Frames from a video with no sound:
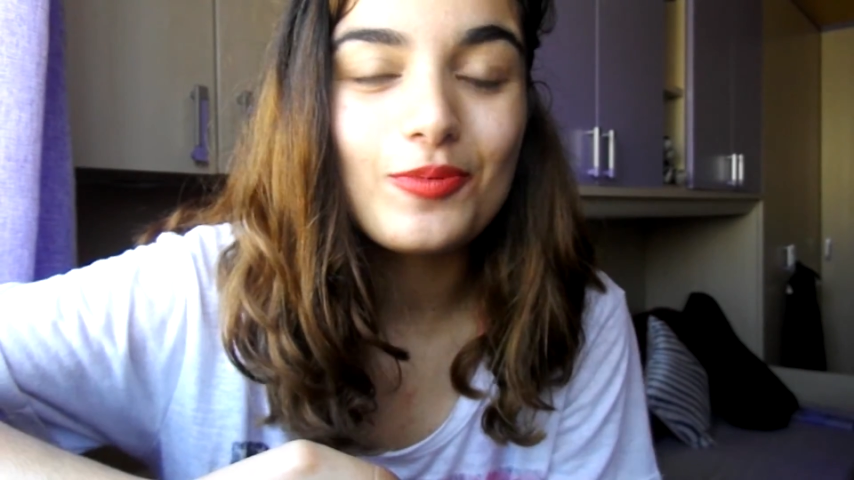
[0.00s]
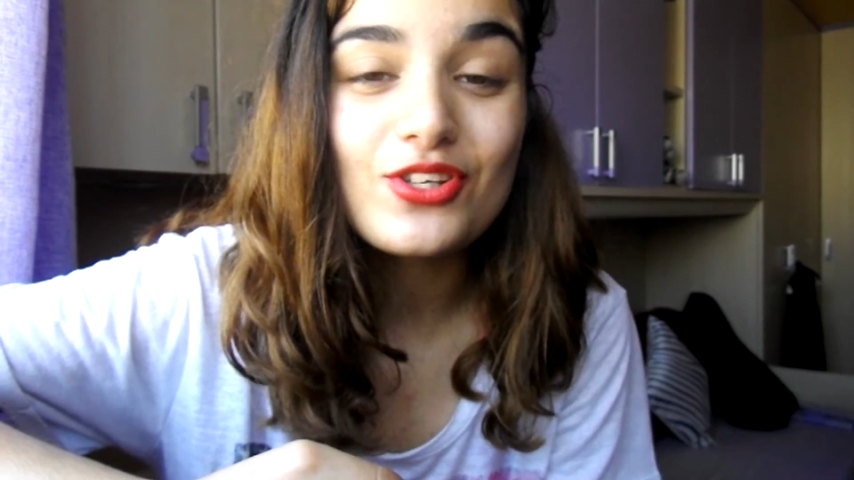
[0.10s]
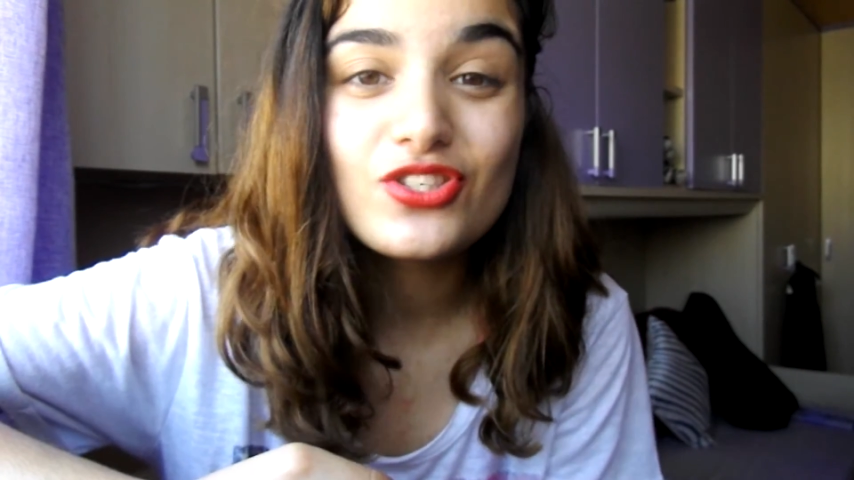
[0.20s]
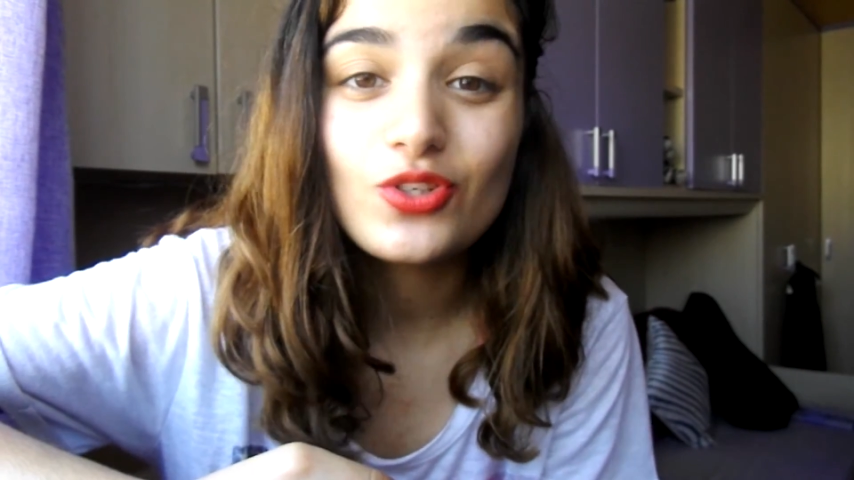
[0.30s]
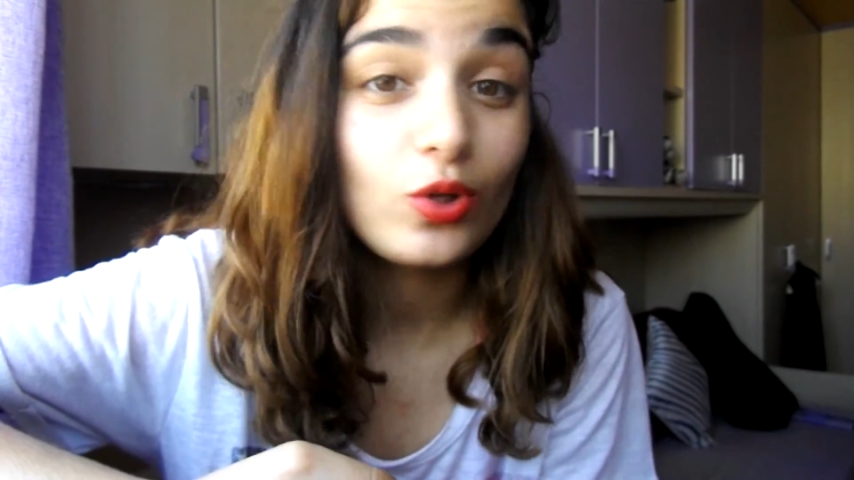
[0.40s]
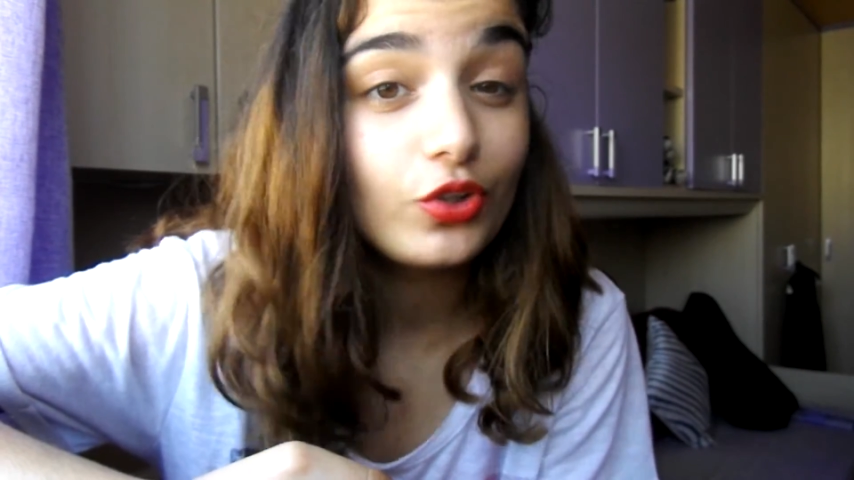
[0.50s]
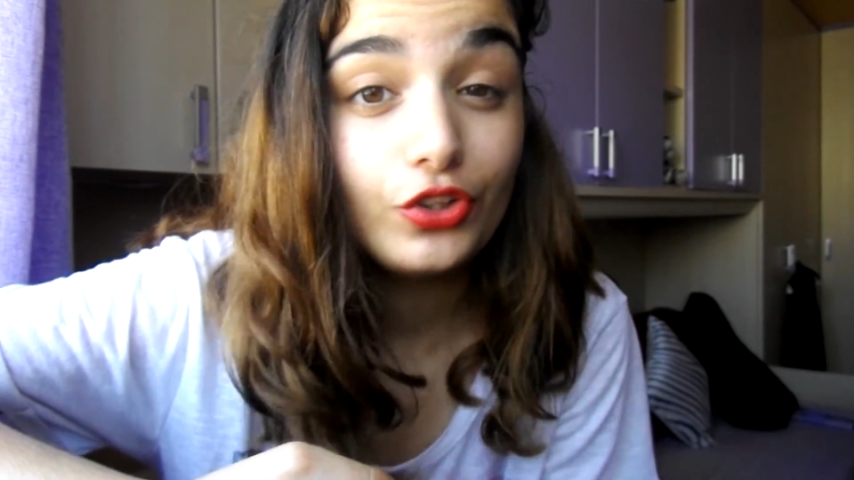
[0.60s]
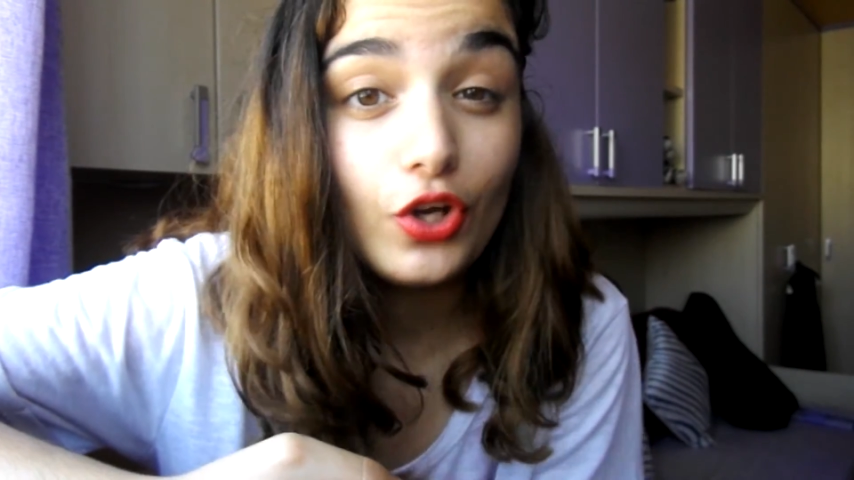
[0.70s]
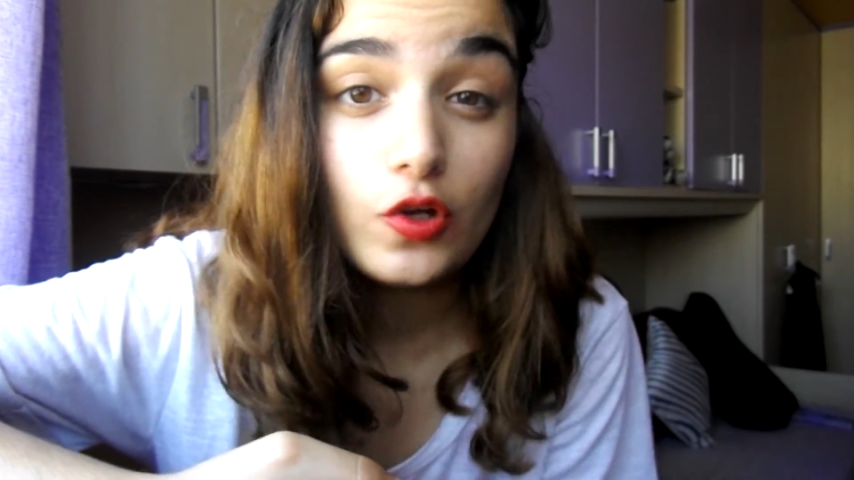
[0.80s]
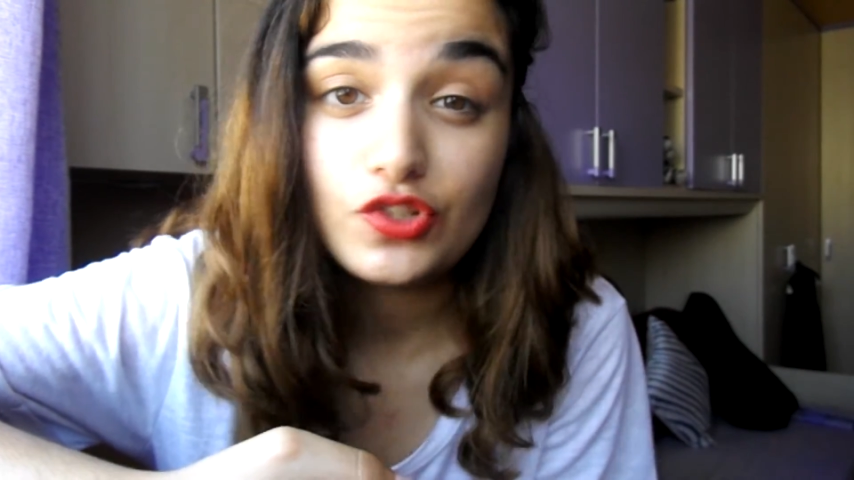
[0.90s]
person told her
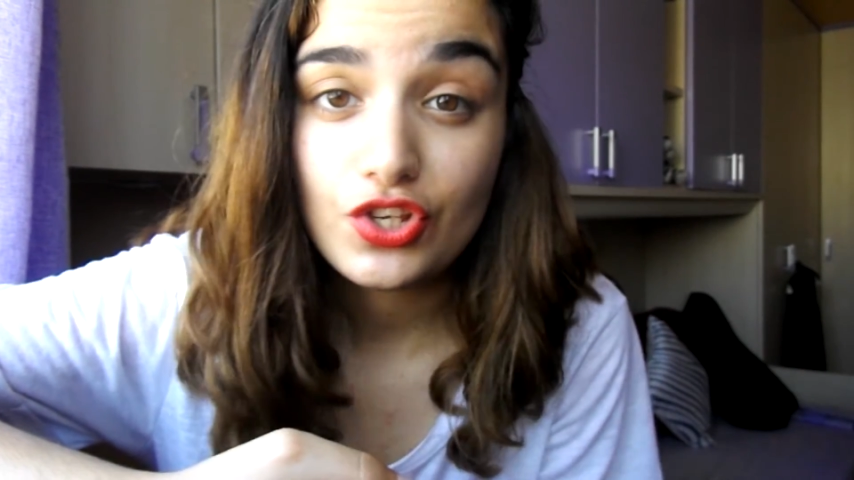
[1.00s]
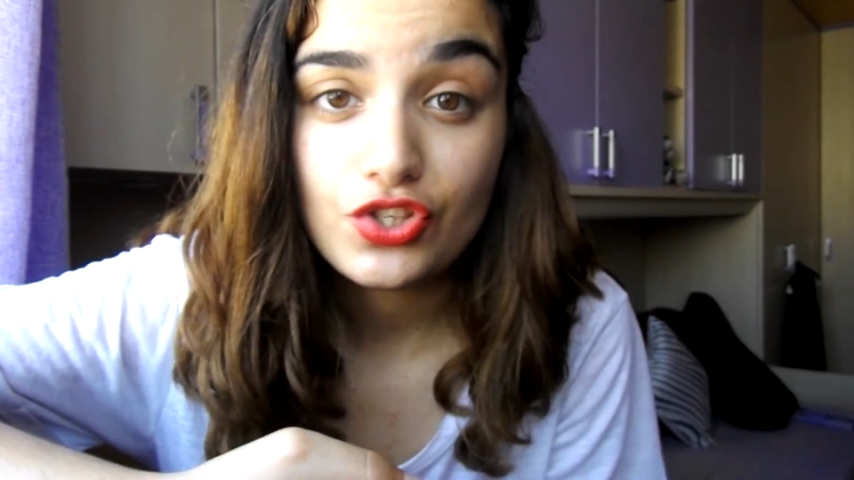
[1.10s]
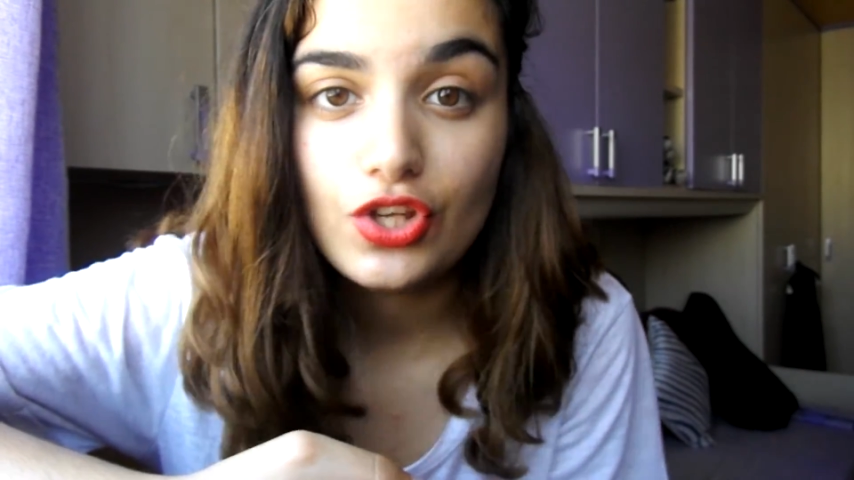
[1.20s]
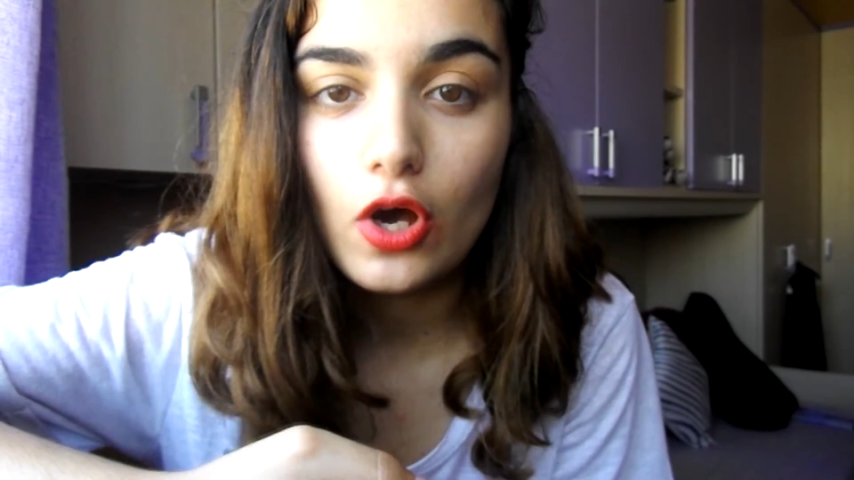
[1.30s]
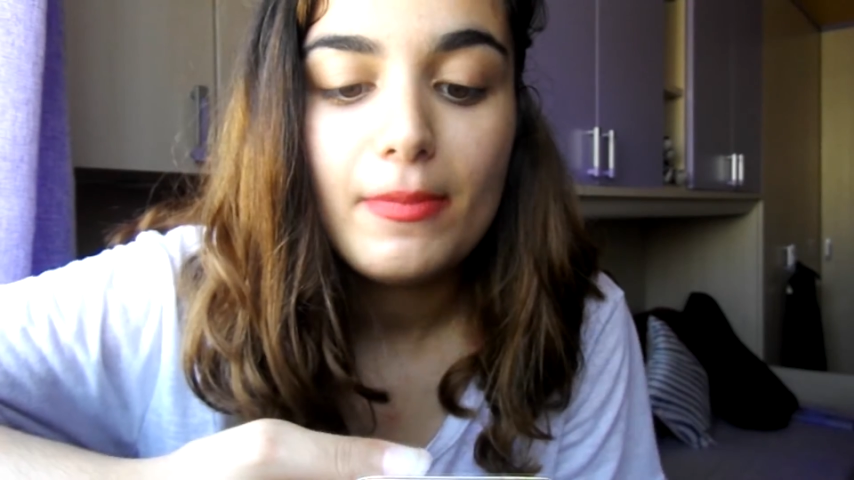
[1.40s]
no, just no.